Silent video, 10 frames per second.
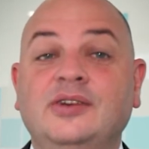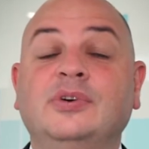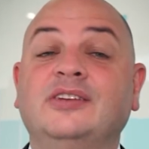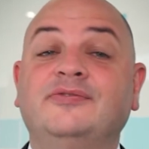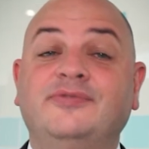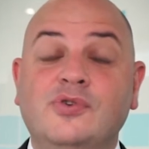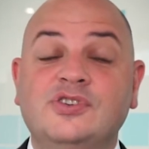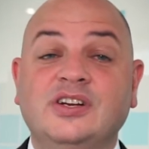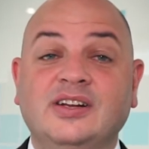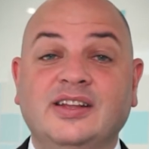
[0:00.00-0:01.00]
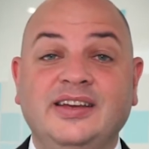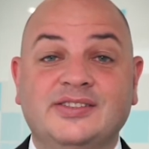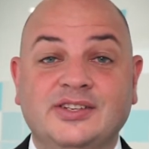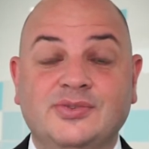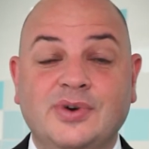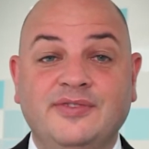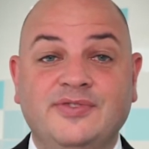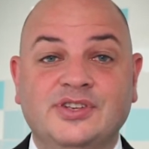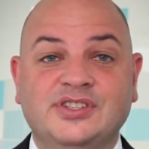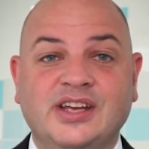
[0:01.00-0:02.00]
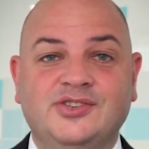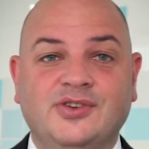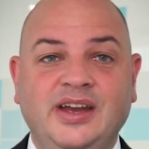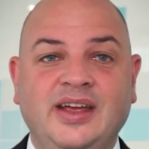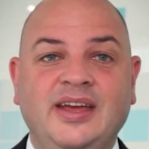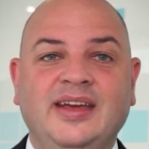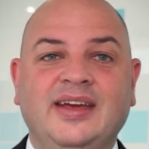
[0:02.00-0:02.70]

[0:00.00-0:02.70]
Well, unfortunately, it's the 21st century,